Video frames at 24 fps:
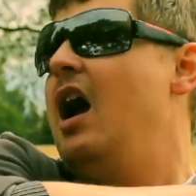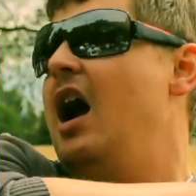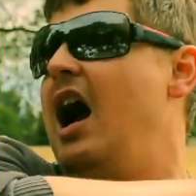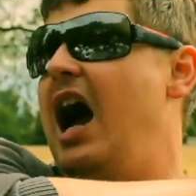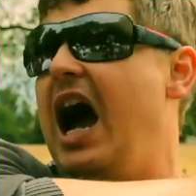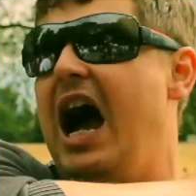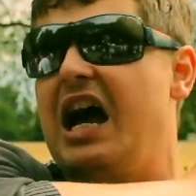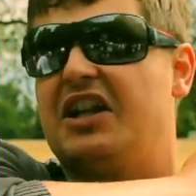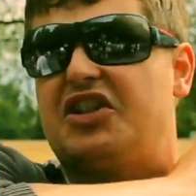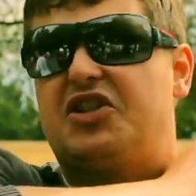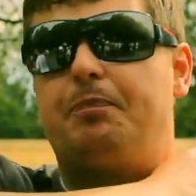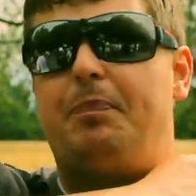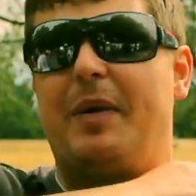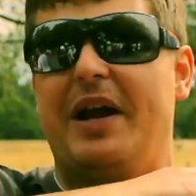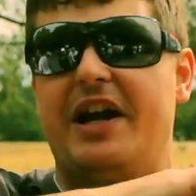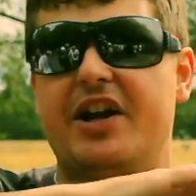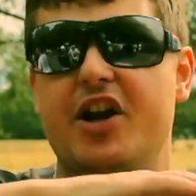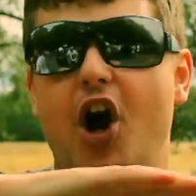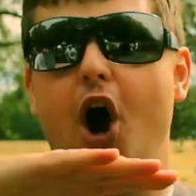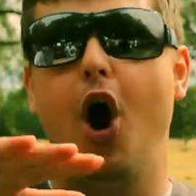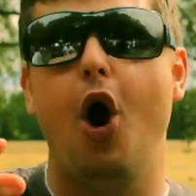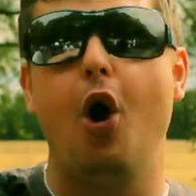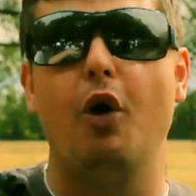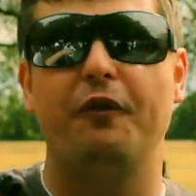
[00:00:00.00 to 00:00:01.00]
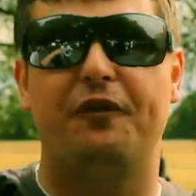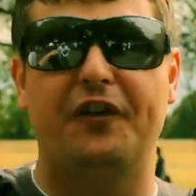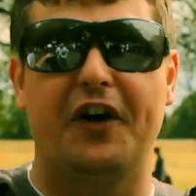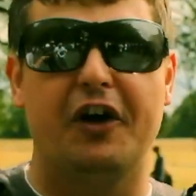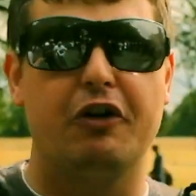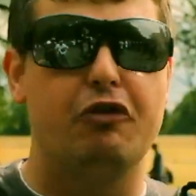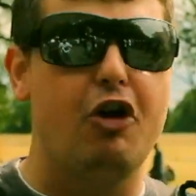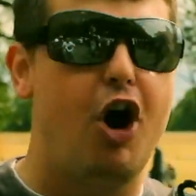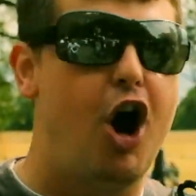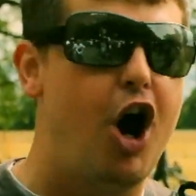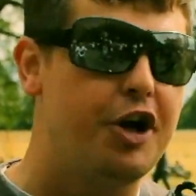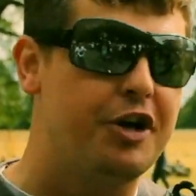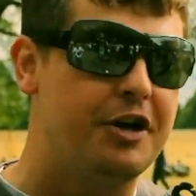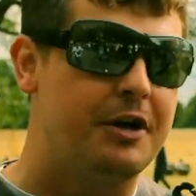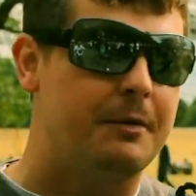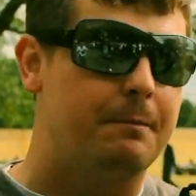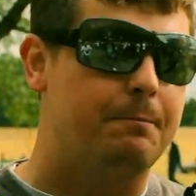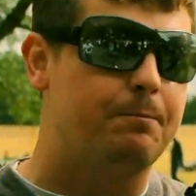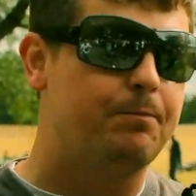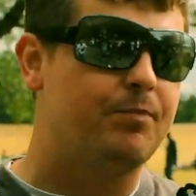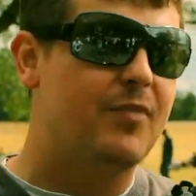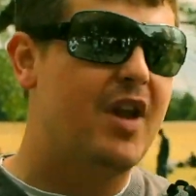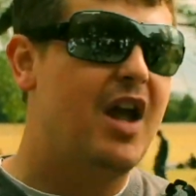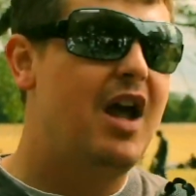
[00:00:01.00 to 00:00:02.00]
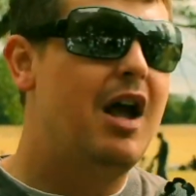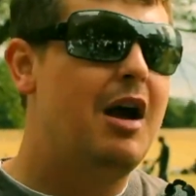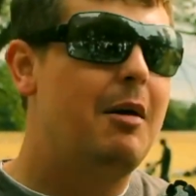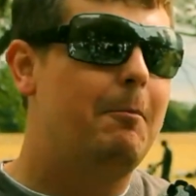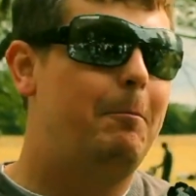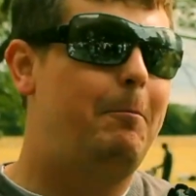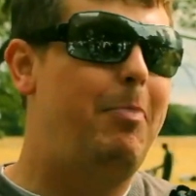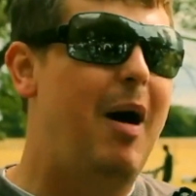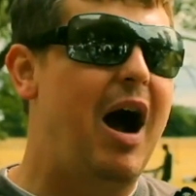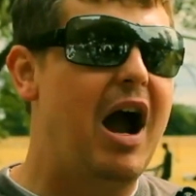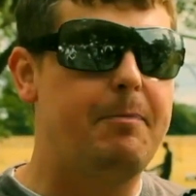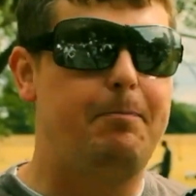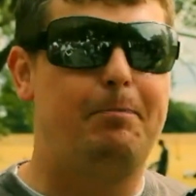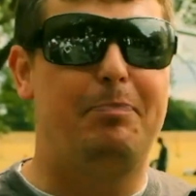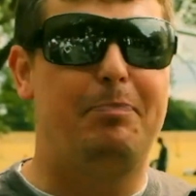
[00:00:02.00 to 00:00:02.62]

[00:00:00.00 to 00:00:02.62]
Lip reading: has been overrun by